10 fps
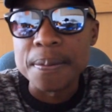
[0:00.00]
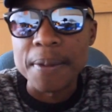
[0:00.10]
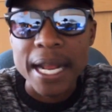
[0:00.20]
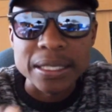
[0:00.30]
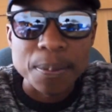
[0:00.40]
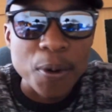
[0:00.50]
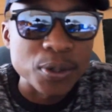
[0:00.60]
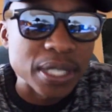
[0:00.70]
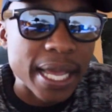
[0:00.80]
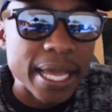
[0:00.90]
But I
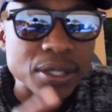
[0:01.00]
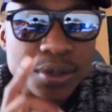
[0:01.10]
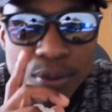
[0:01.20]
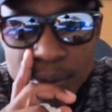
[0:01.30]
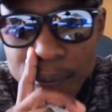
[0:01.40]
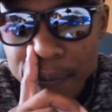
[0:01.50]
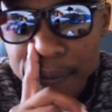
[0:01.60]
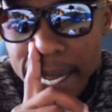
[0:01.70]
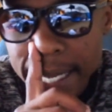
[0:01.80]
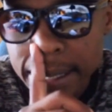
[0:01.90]
suppose I had to
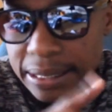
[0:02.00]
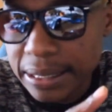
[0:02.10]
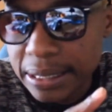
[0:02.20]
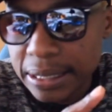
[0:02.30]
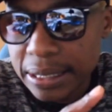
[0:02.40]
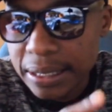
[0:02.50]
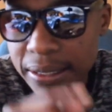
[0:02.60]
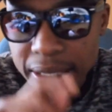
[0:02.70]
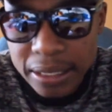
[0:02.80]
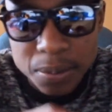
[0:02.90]
find
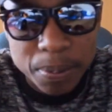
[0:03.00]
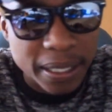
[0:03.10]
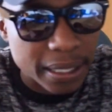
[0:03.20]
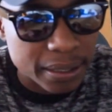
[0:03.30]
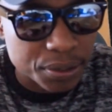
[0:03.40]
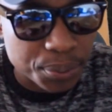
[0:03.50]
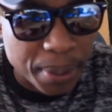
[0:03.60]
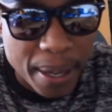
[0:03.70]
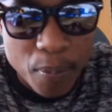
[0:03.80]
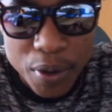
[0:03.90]
this place
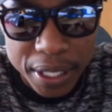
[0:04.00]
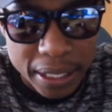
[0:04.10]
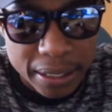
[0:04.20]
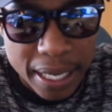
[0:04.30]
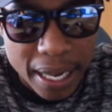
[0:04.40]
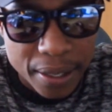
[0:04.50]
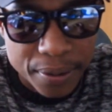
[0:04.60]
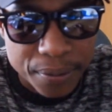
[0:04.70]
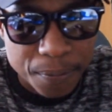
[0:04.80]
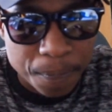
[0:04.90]
where I'm working
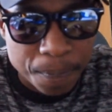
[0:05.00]
now,